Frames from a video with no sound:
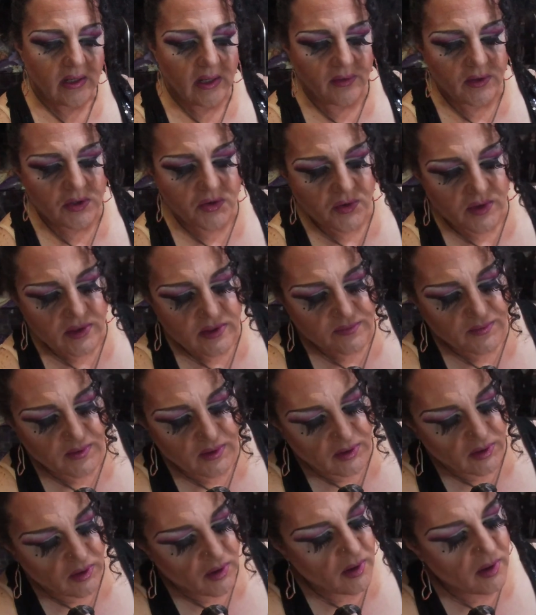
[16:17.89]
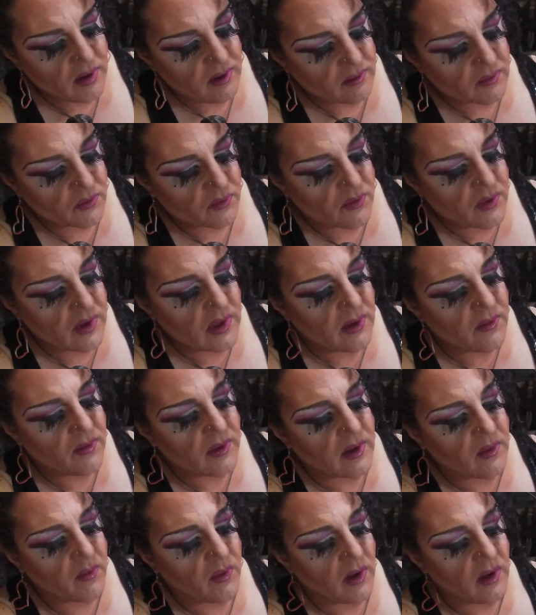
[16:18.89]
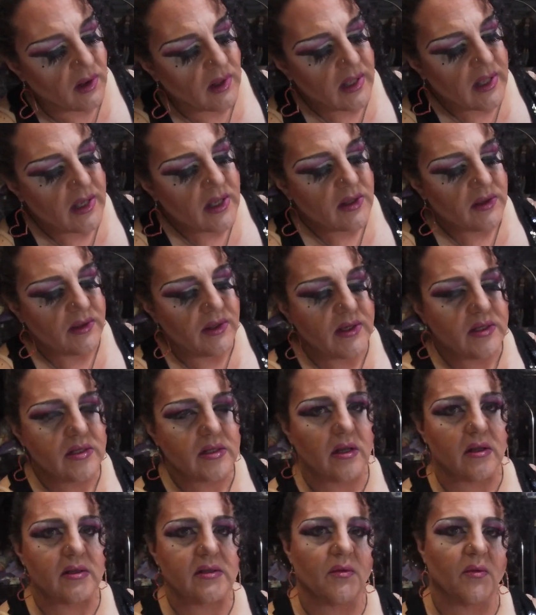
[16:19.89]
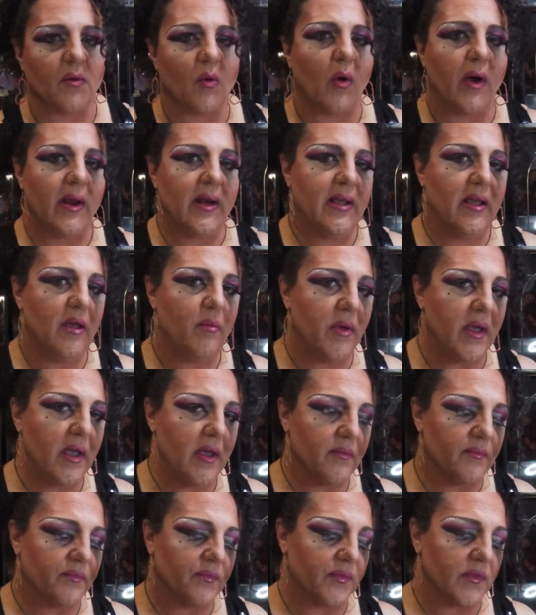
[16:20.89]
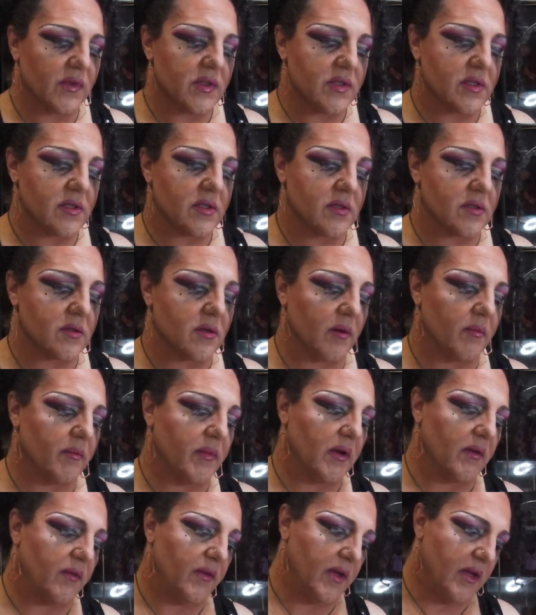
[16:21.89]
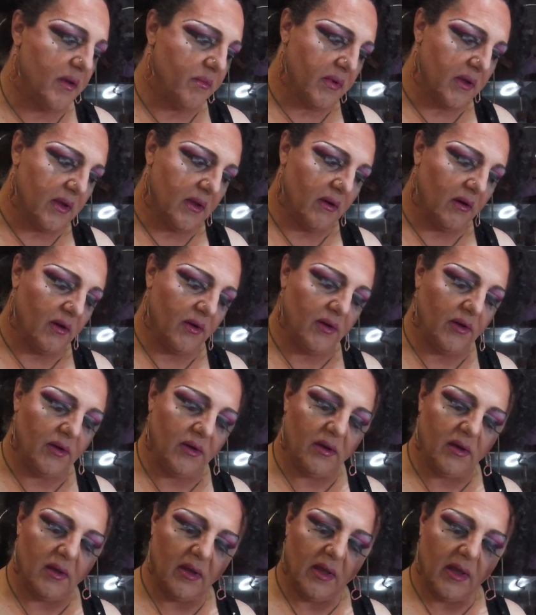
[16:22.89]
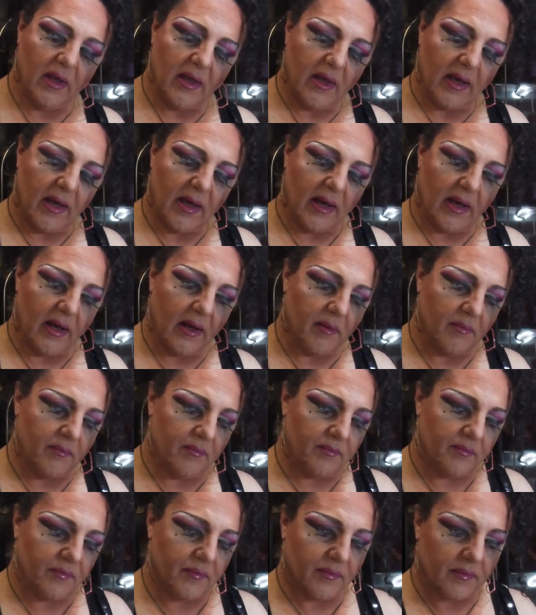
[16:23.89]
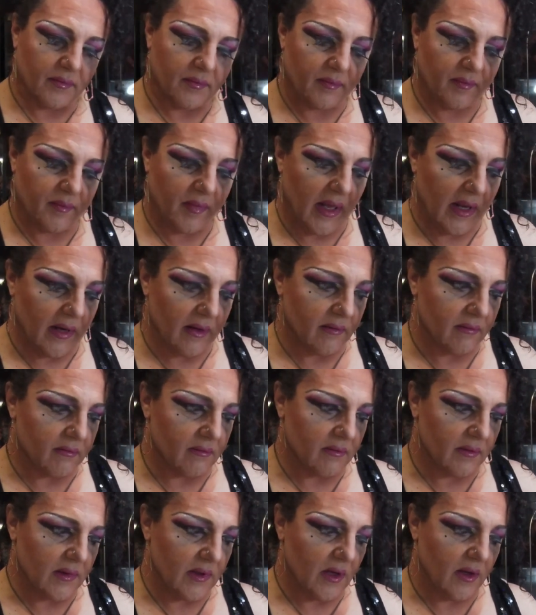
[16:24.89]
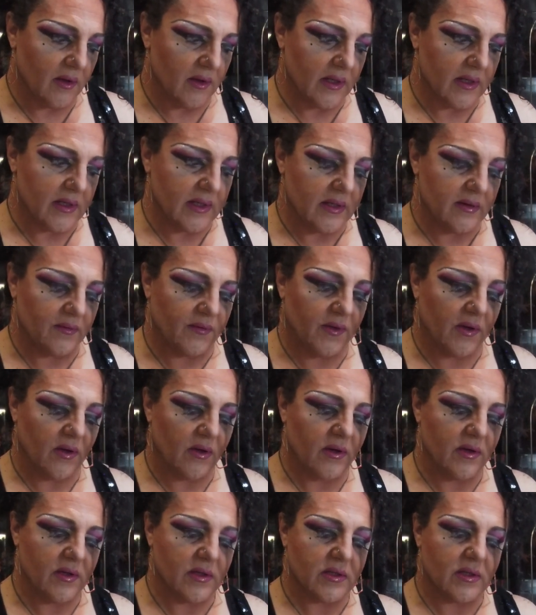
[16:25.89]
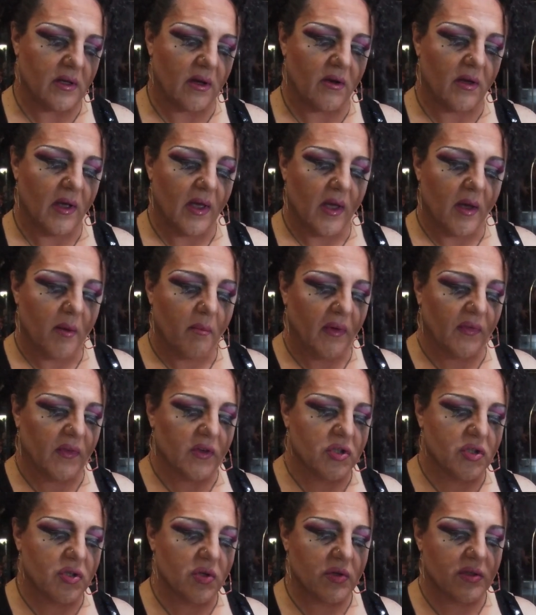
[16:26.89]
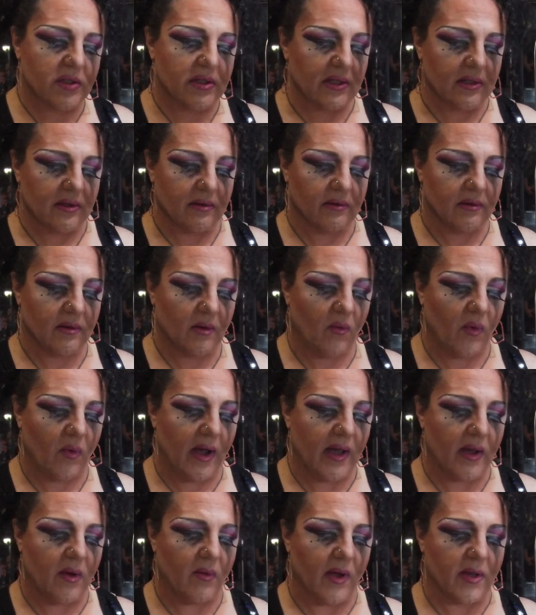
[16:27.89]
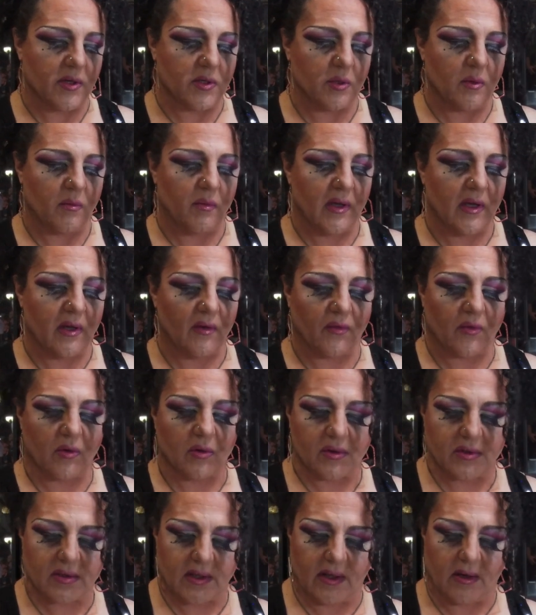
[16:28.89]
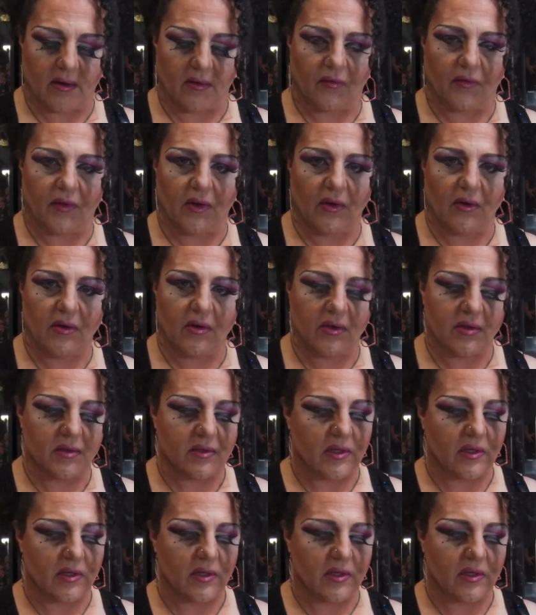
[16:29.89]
Now the dress fitted her really, really well. These dolls are quite hippie. She's got a bit of hip on her, but you know, it did fit her. So, but the shoes didn't. They're way too big. Of course, they don't fit her.